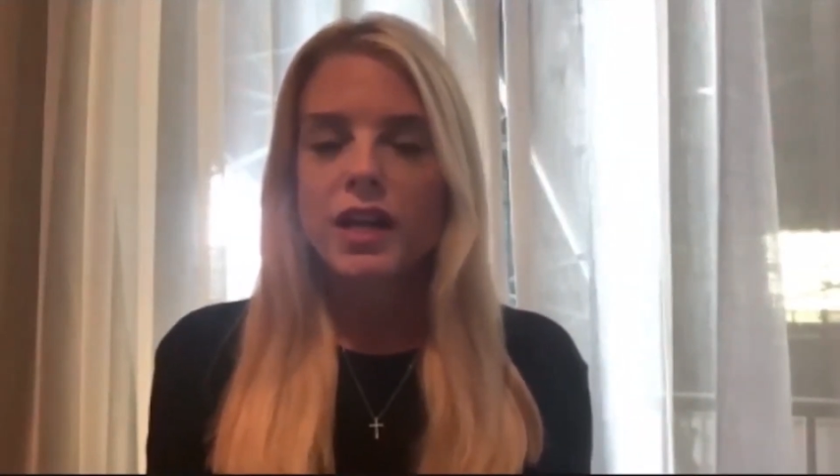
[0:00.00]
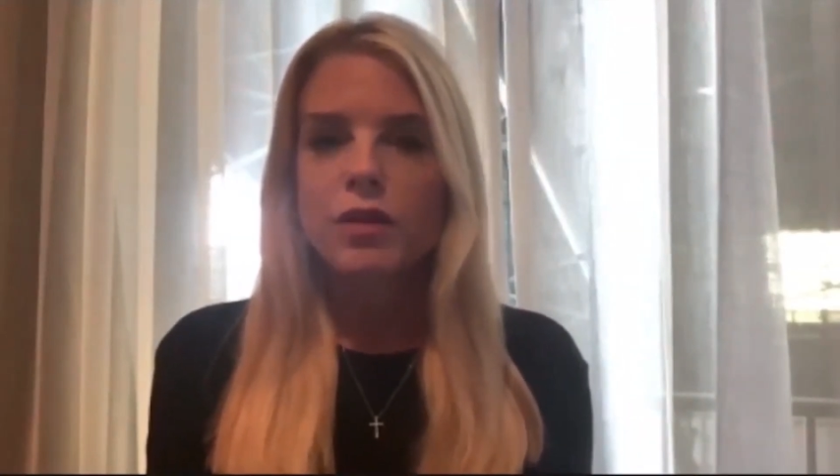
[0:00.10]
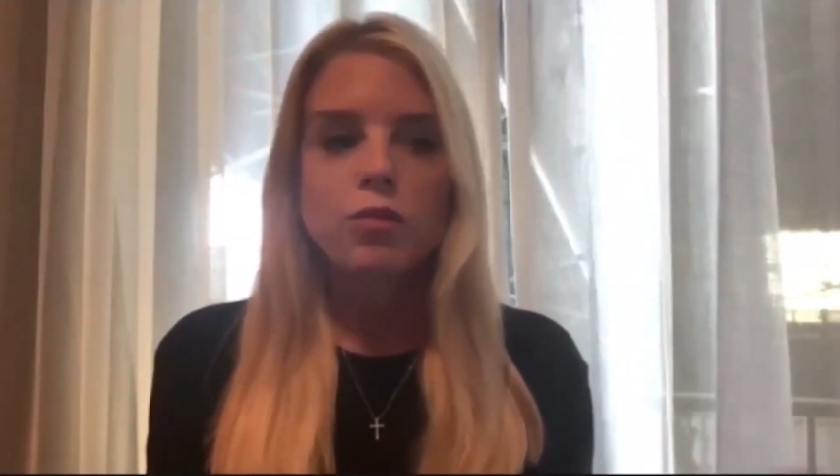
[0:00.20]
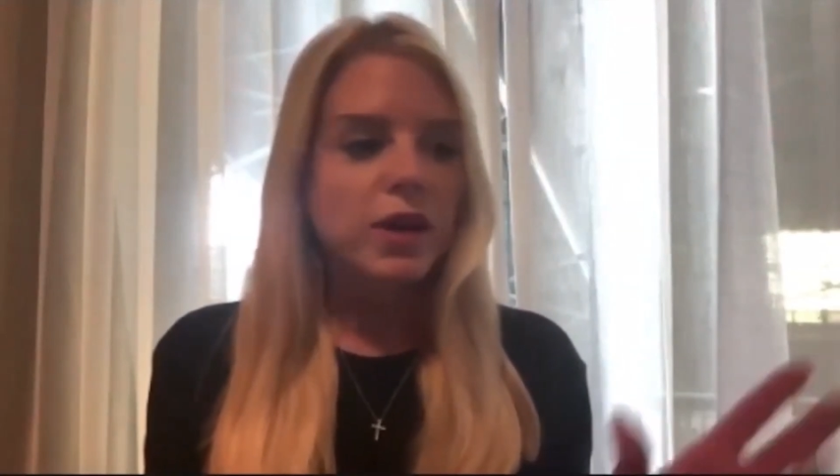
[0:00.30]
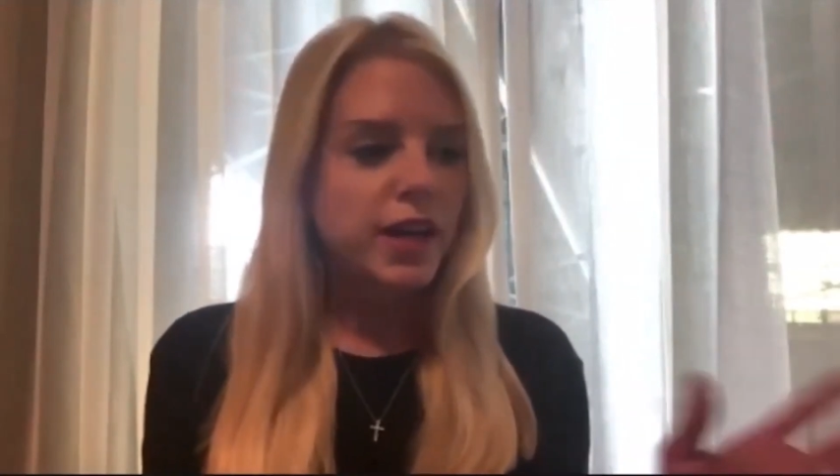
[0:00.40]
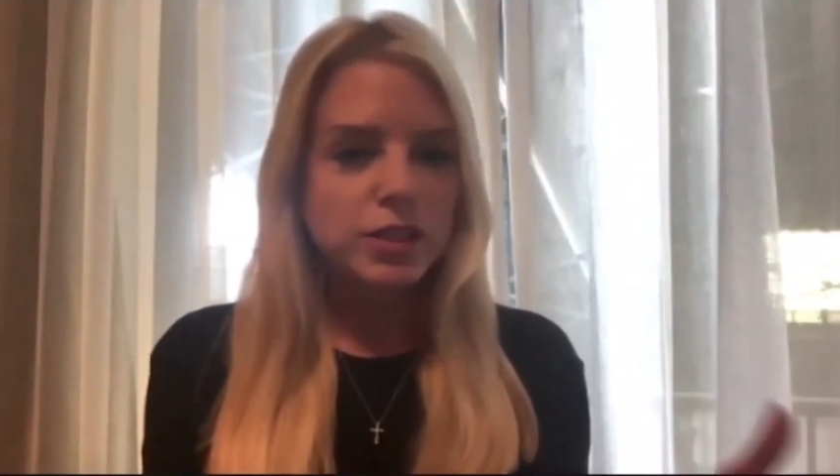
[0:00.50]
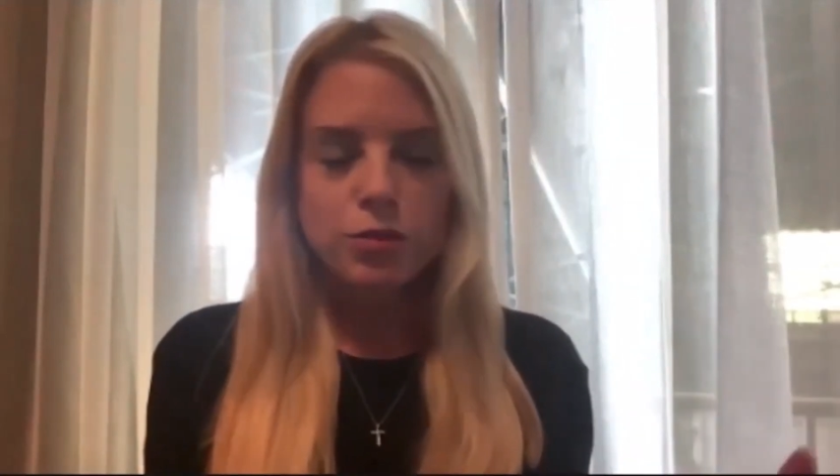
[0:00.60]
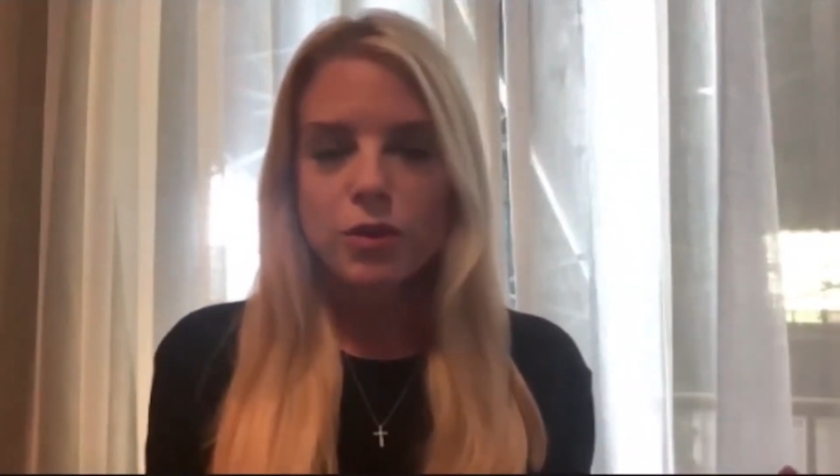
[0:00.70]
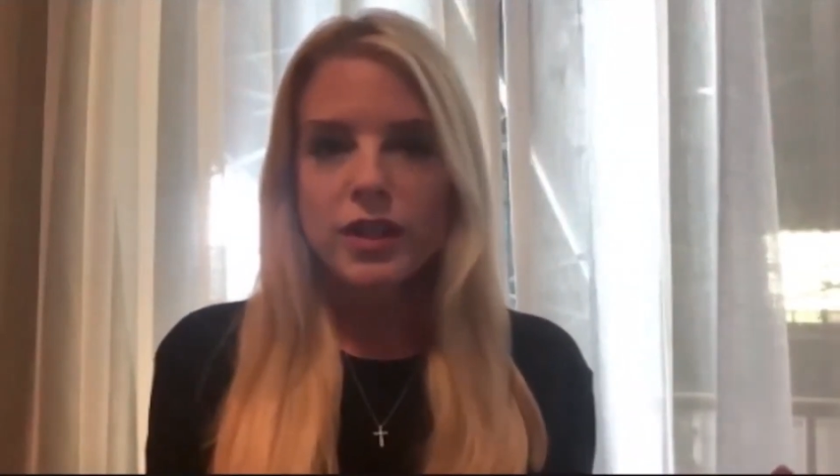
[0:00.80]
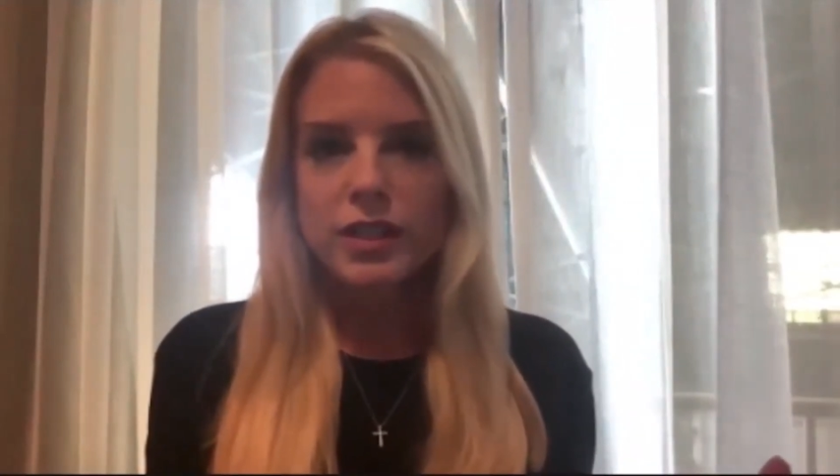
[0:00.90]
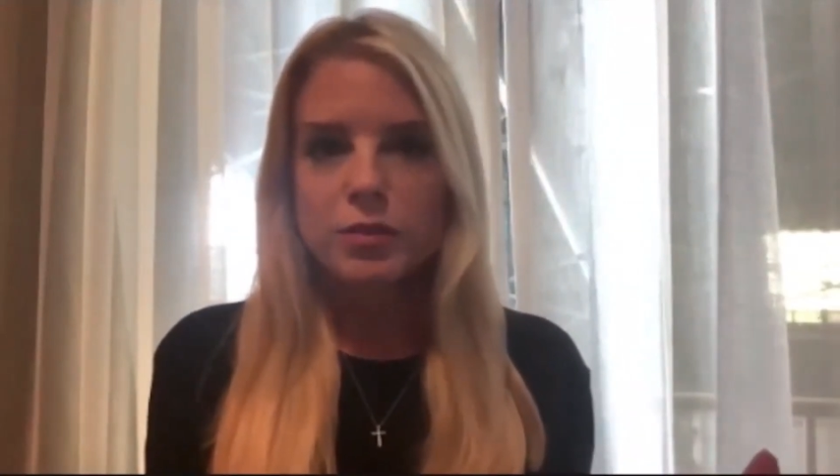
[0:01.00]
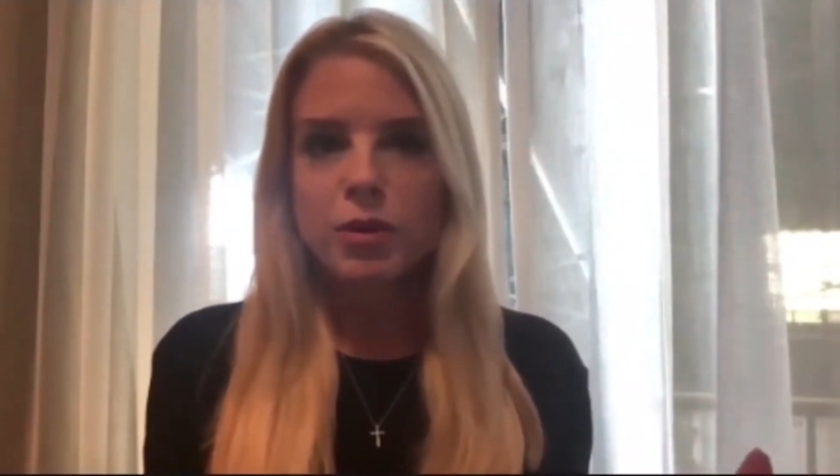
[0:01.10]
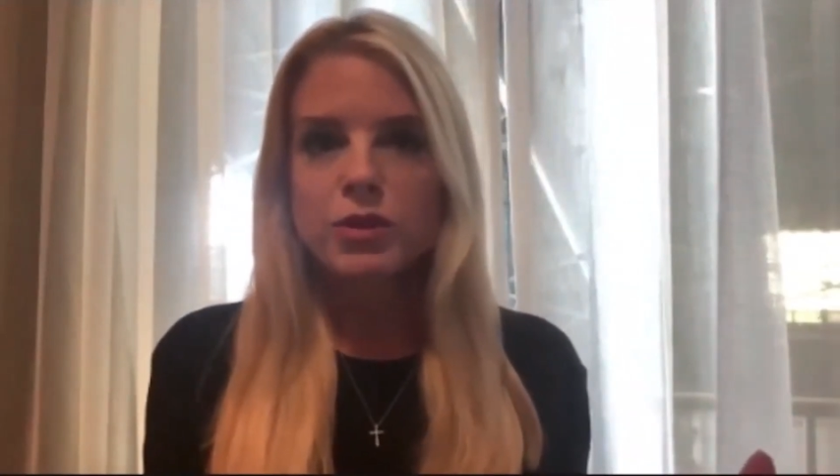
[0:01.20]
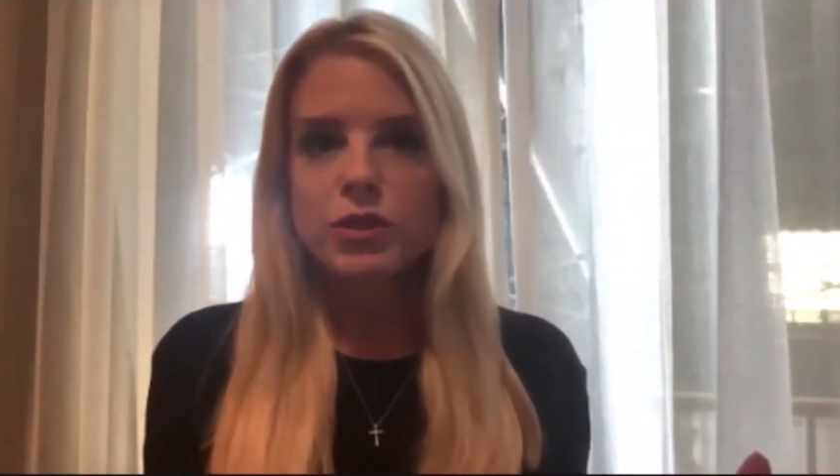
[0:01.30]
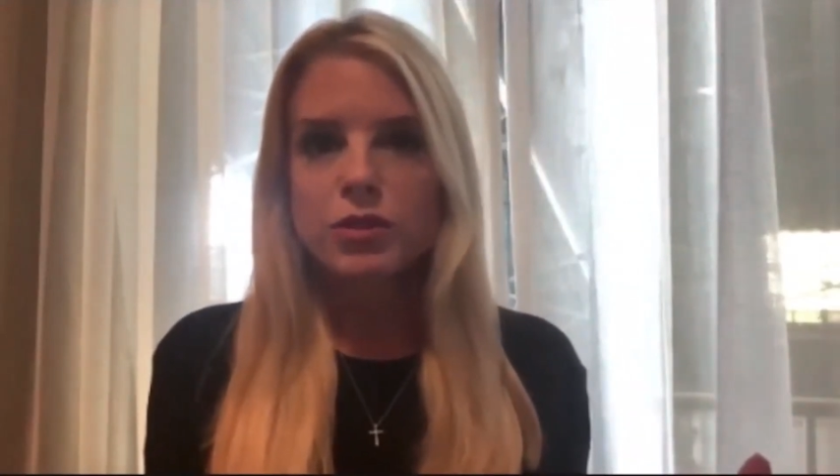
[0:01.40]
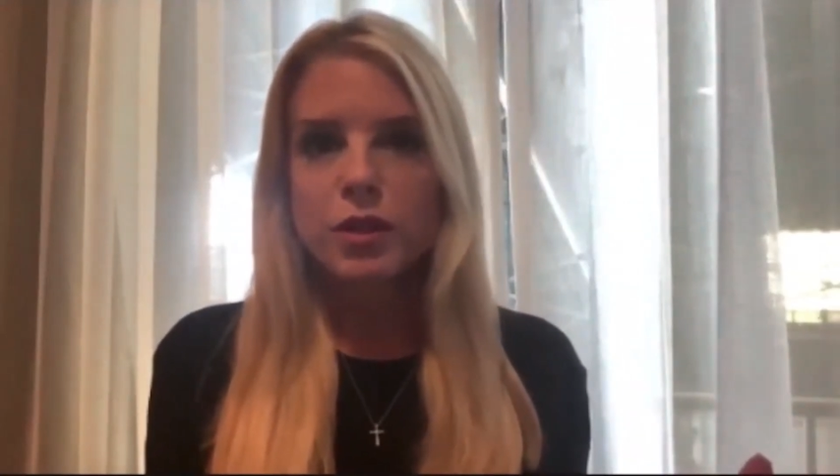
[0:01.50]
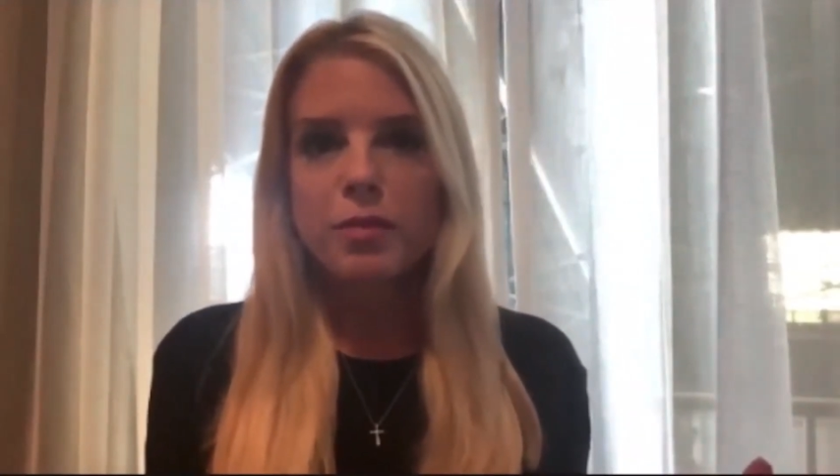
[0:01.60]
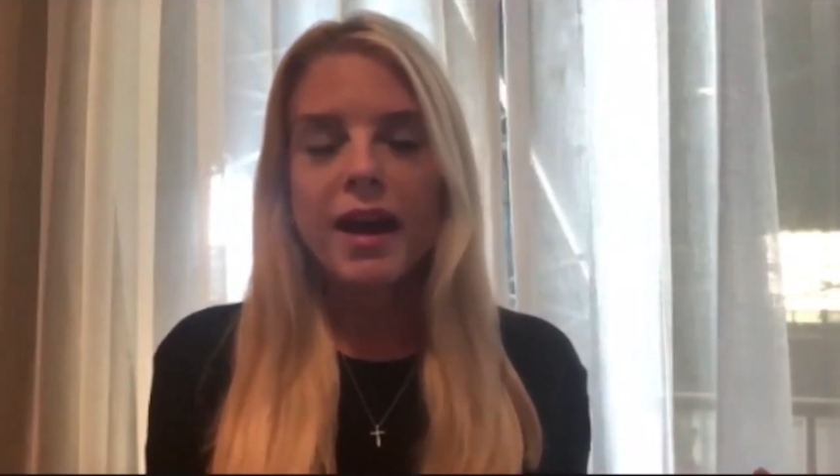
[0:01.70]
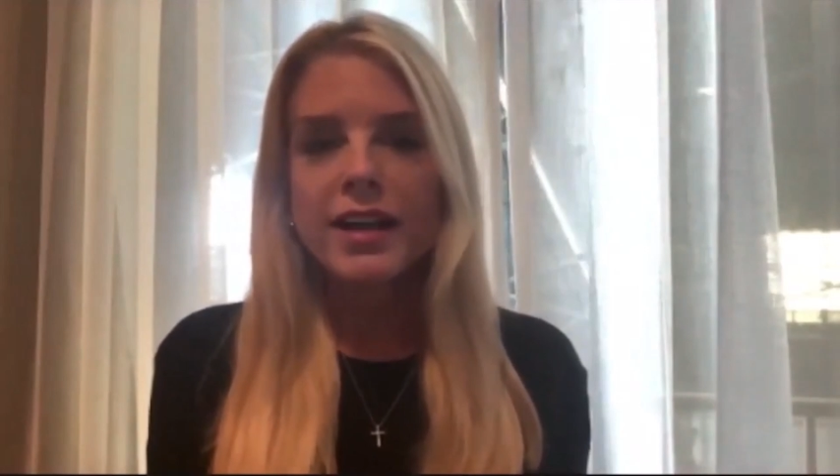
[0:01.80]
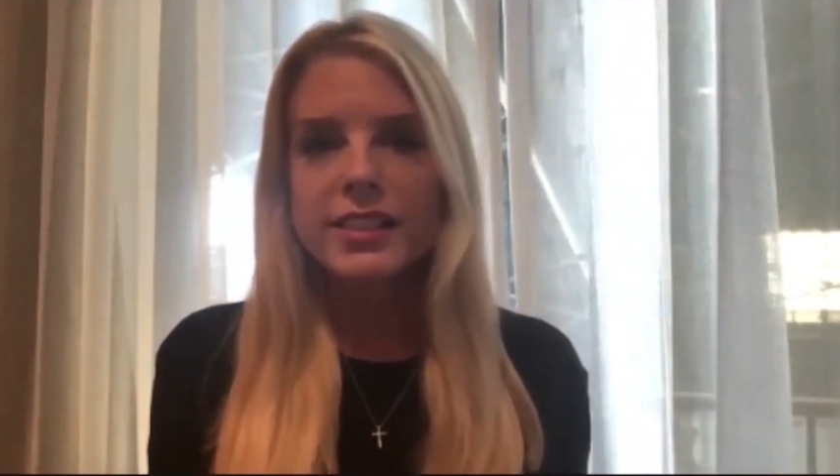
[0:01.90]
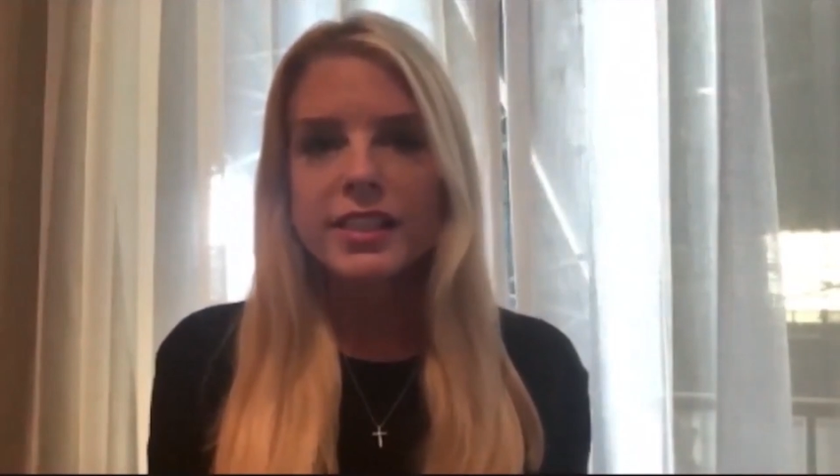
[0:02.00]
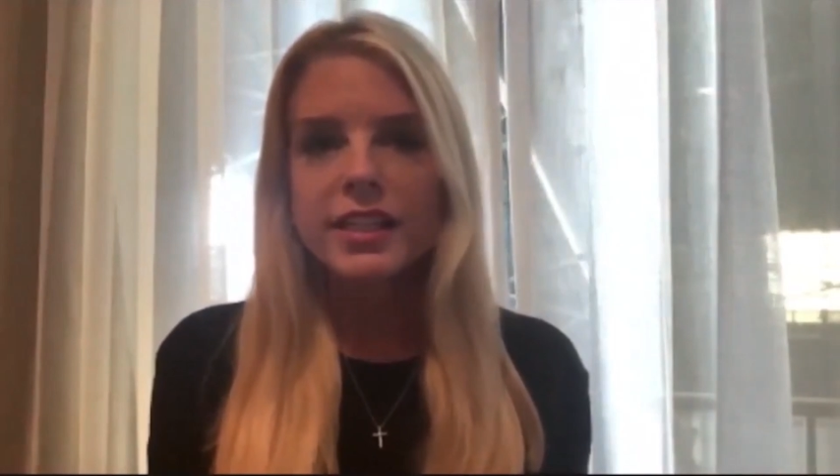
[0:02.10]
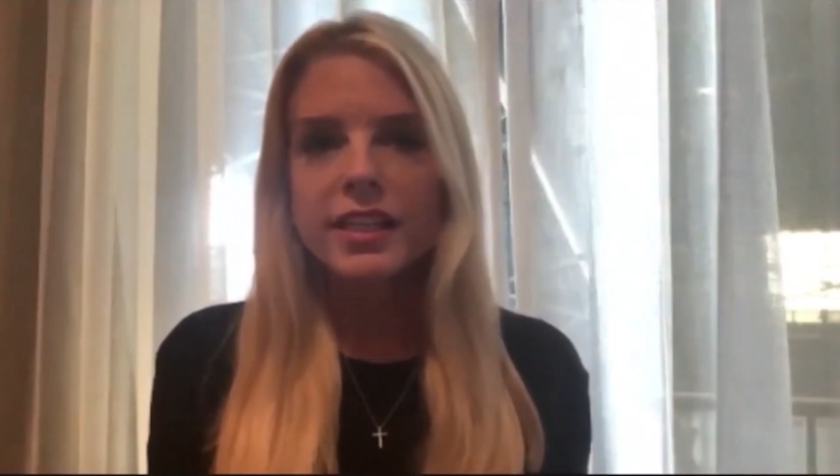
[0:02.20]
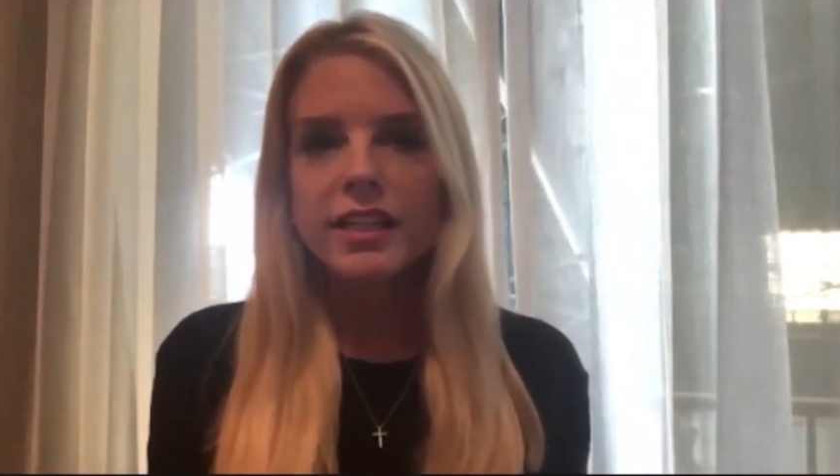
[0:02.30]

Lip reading: what acts were in his personal capacity.